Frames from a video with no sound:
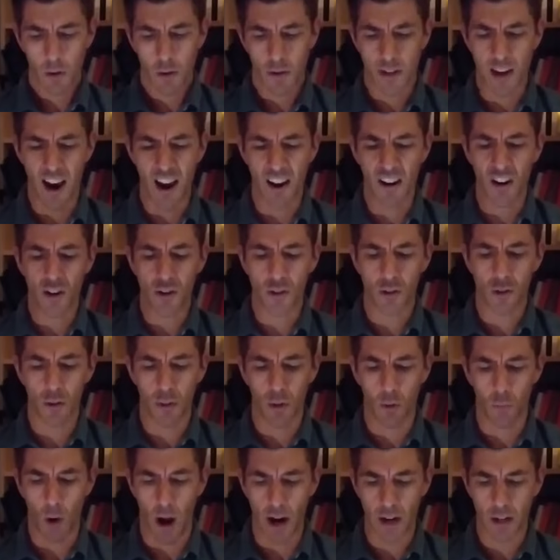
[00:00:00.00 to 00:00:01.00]
Cannon to
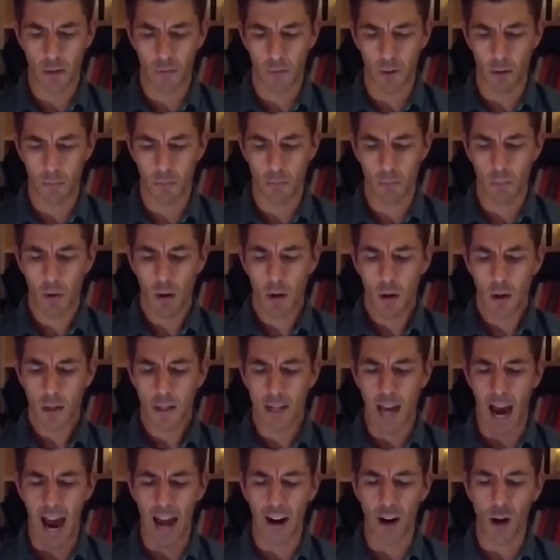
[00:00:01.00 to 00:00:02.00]
the right of them,
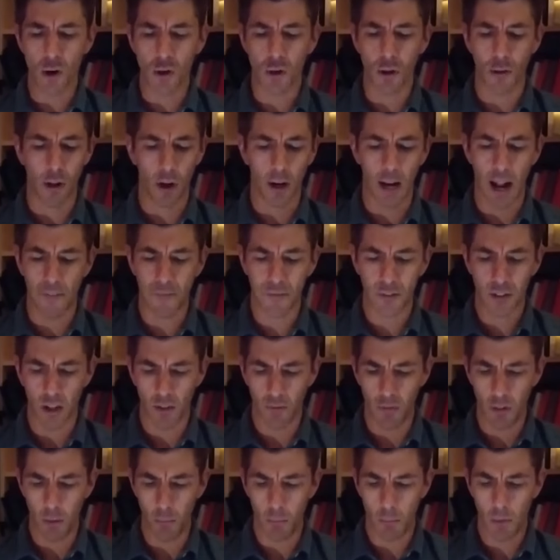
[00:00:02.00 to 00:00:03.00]
cannon to the left
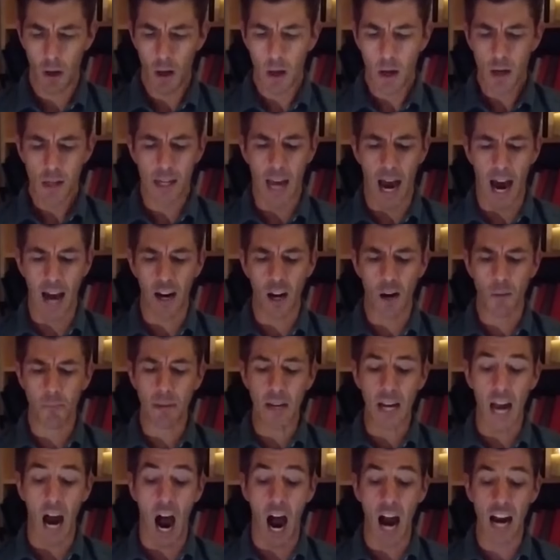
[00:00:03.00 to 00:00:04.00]
of them, cannon
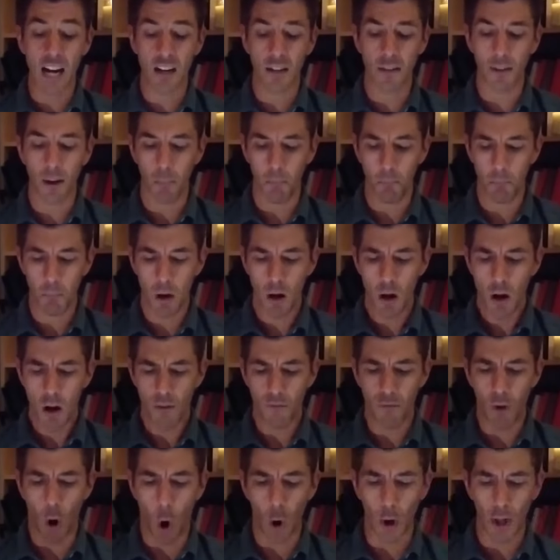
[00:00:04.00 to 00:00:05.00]
behind them,
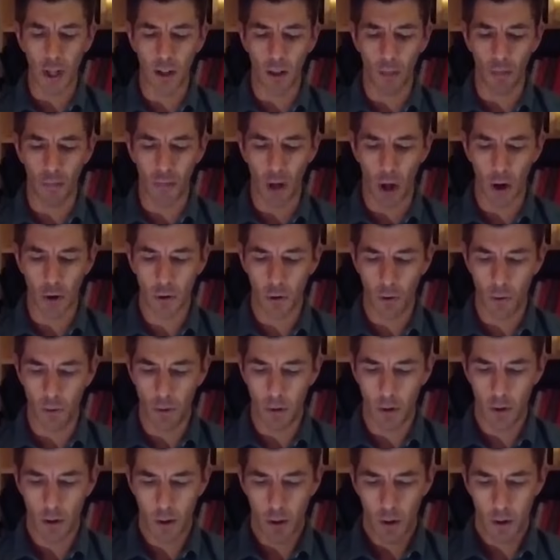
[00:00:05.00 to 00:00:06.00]
volleyed and thundered.
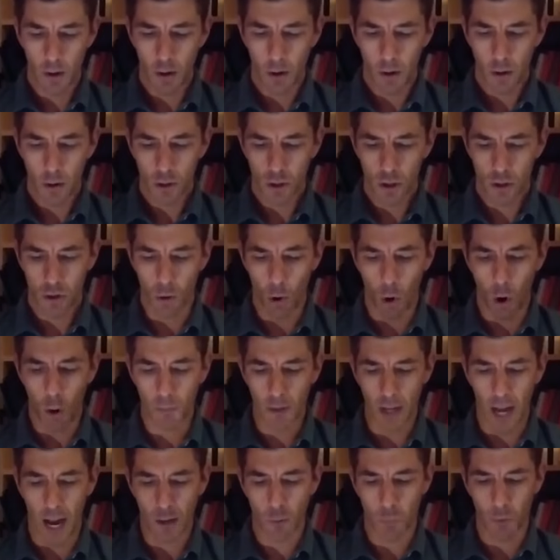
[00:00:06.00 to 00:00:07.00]

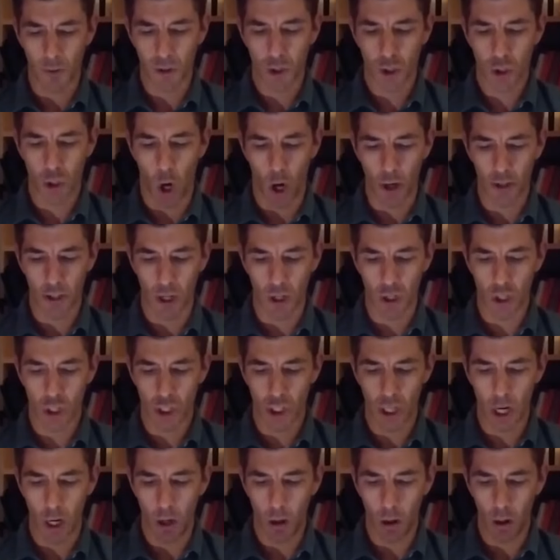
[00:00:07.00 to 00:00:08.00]
Stormed at with shot and
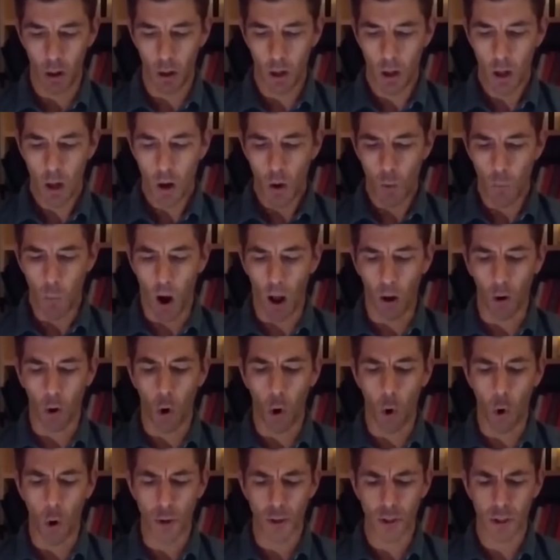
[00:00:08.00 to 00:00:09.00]
shell, while
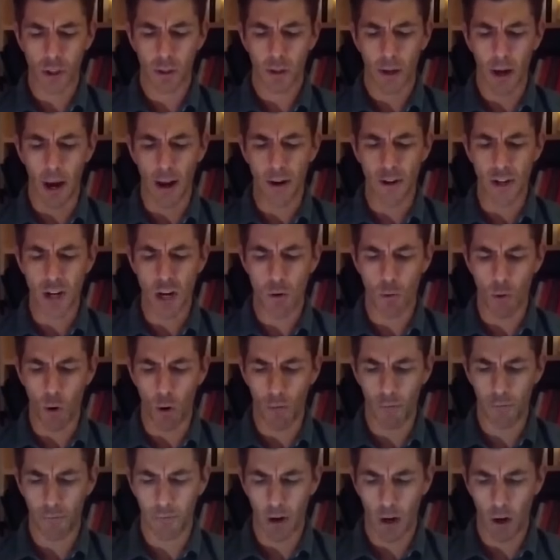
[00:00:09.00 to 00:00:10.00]
horse and
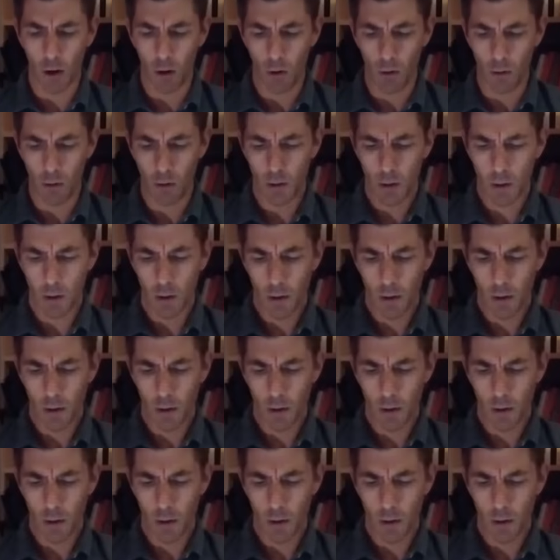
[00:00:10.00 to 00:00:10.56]
hero fell.